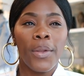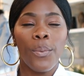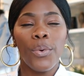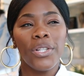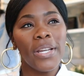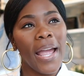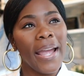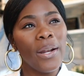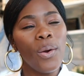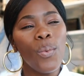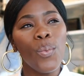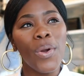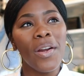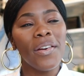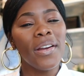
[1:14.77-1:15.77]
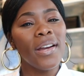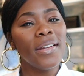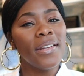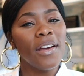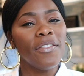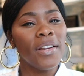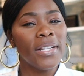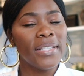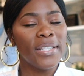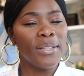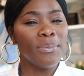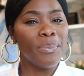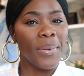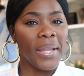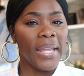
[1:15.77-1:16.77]
which I don't wear it enough because
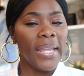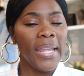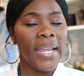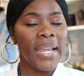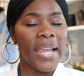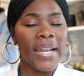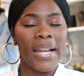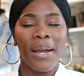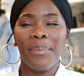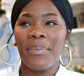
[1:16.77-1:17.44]
it's big and I,